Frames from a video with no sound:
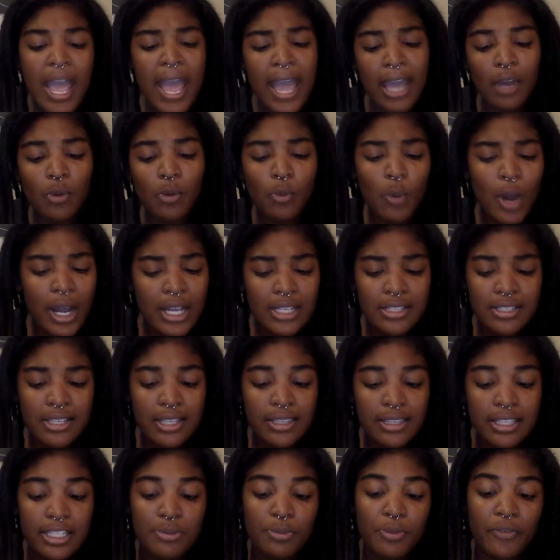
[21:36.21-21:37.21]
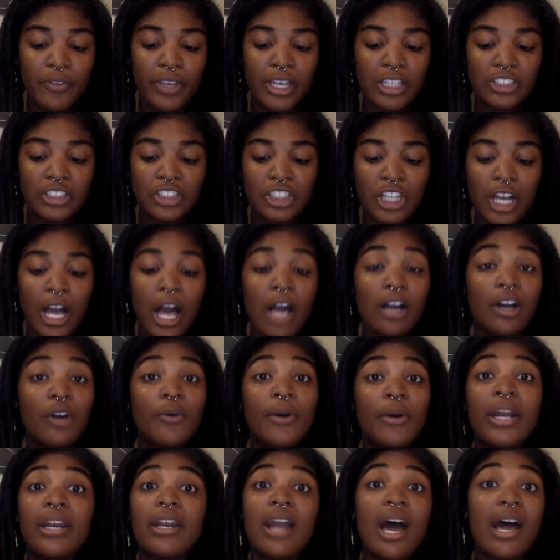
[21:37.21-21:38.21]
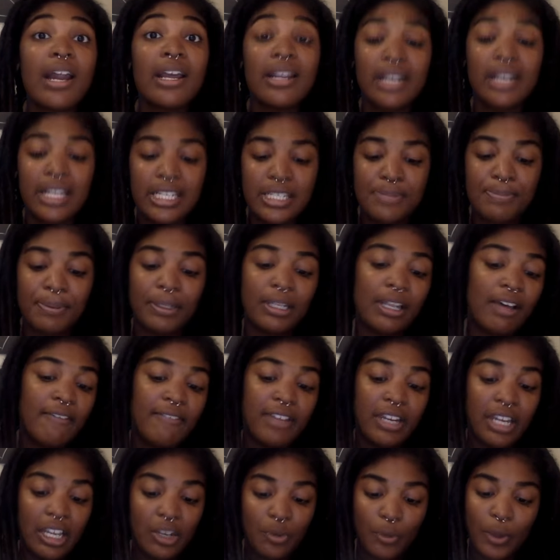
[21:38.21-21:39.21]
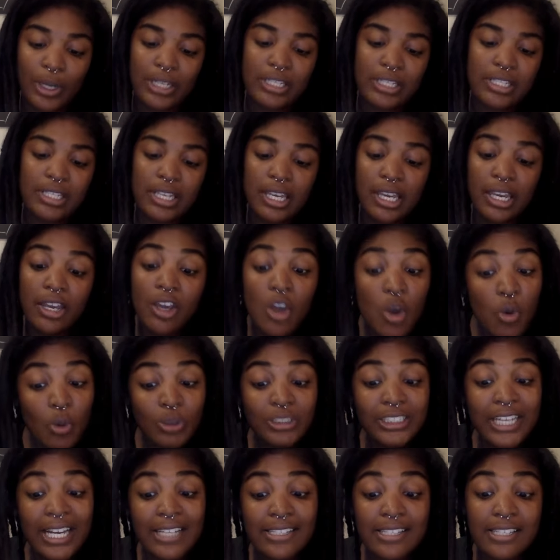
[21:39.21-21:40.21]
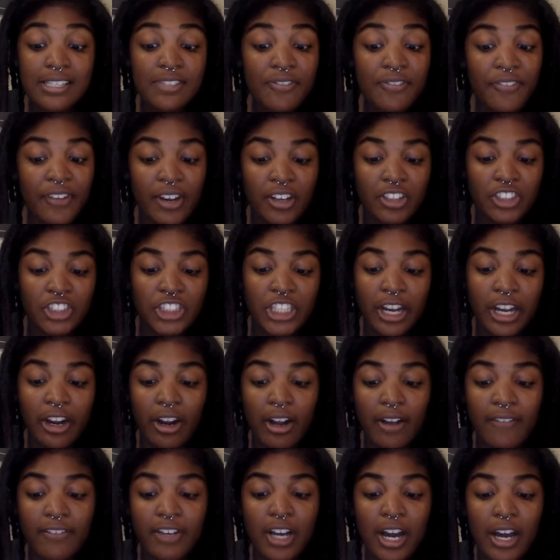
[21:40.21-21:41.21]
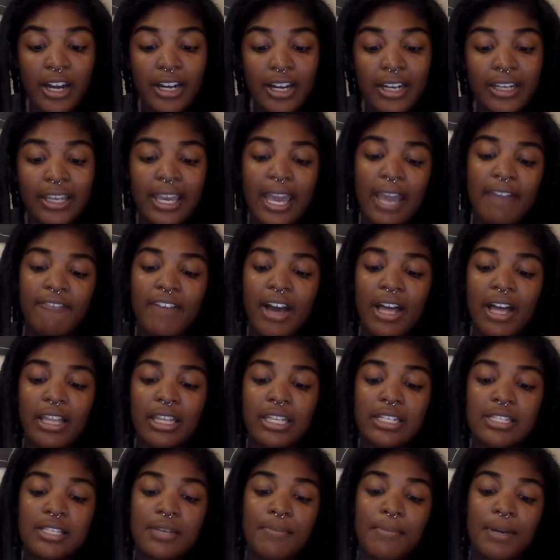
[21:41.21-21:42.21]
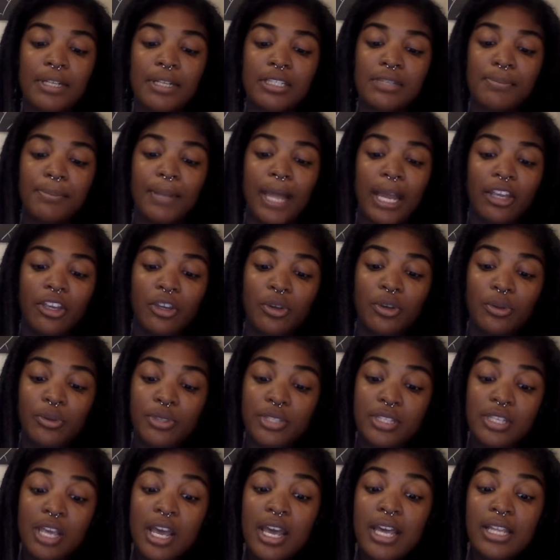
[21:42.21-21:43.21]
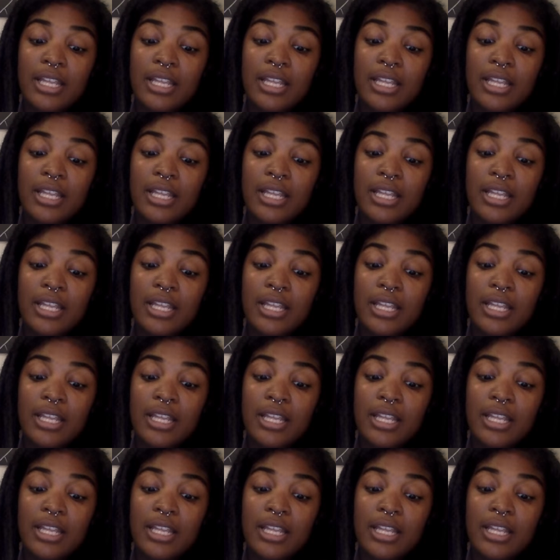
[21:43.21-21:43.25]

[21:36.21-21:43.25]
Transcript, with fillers: And why set this movie in Chicago and not in his beloved NYC, which has its fair share of gun and gang violence amongst black youths?